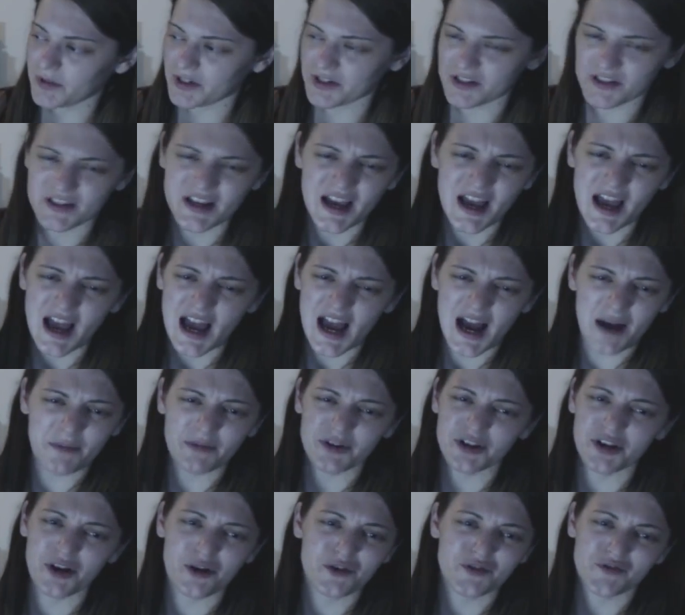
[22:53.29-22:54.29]
because
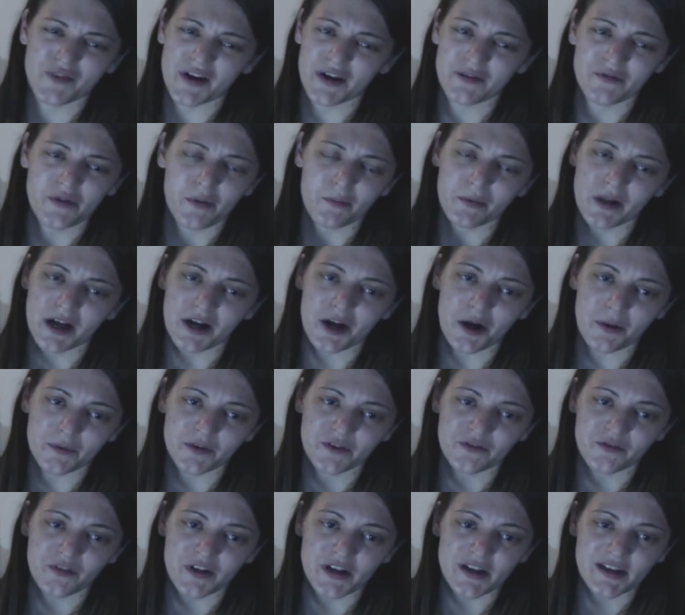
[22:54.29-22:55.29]
I'm a huge fan of the Black
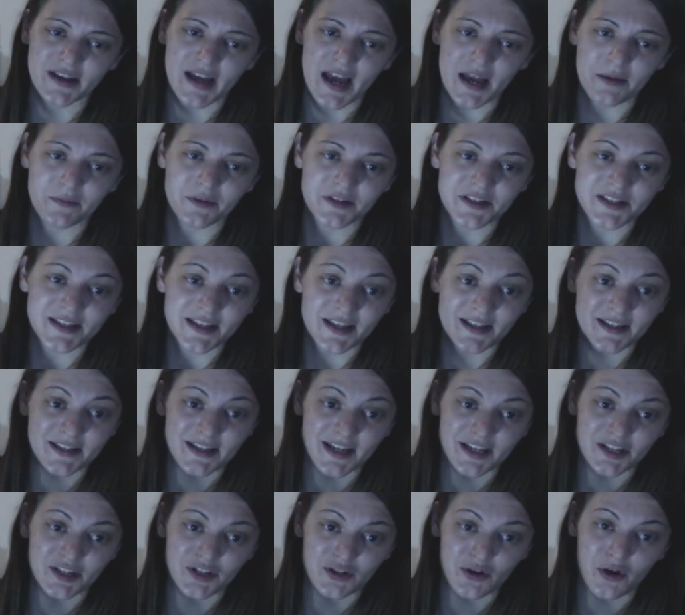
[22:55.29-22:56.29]
Ops 3 game, and
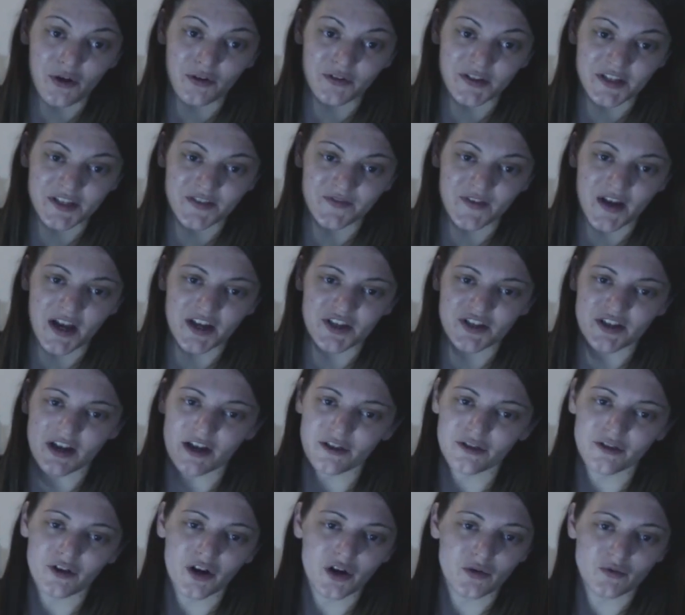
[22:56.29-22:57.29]
since I saw this
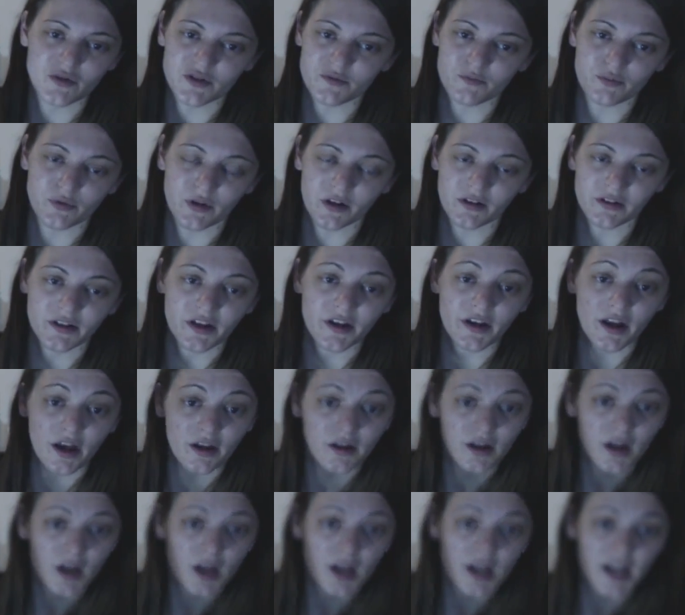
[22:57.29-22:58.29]
version I thought it was
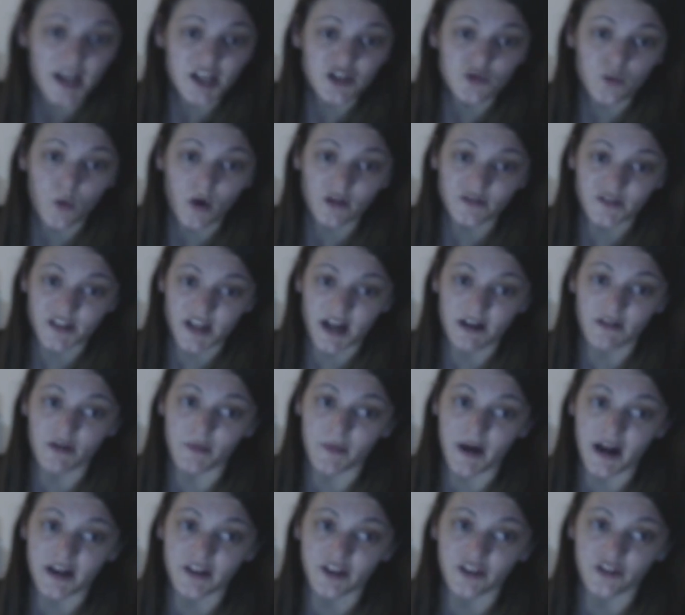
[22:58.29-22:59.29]
brilliant, and it's
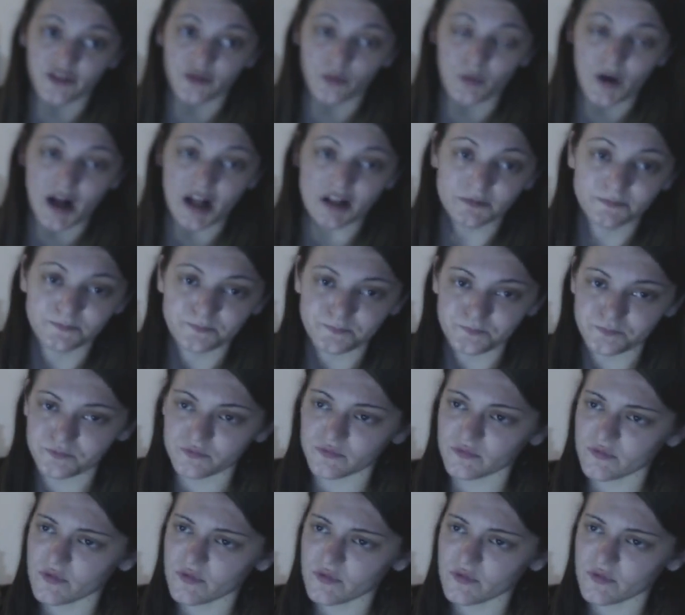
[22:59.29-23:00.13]
1TB as well,